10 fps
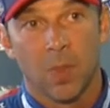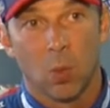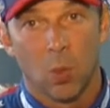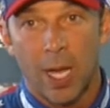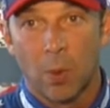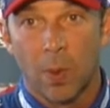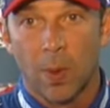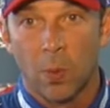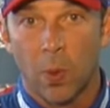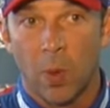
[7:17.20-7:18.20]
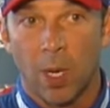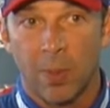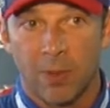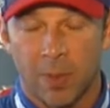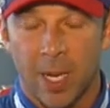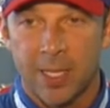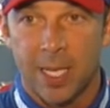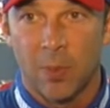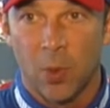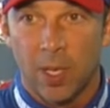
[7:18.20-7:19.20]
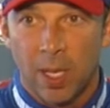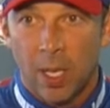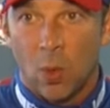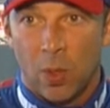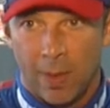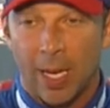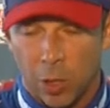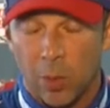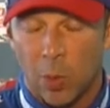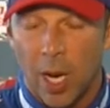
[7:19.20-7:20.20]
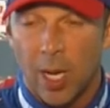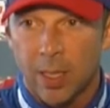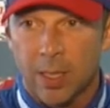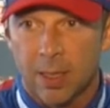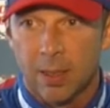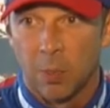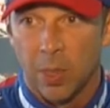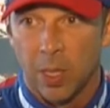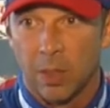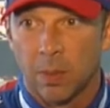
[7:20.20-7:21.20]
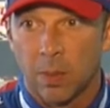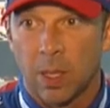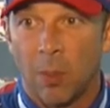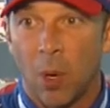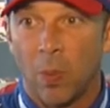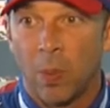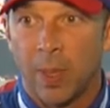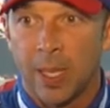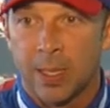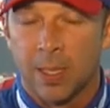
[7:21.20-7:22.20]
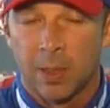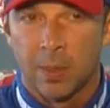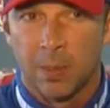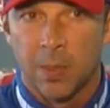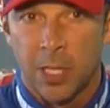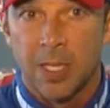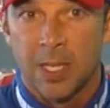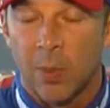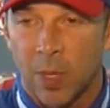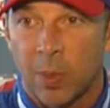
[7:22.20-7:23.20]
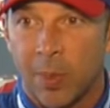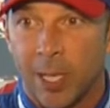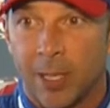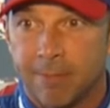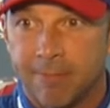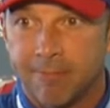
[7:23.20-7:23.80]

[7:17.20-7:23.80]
we're not where we want to be from my standpoint. We've got a good product, but I'm hoping by the come chase time, we're going to be better.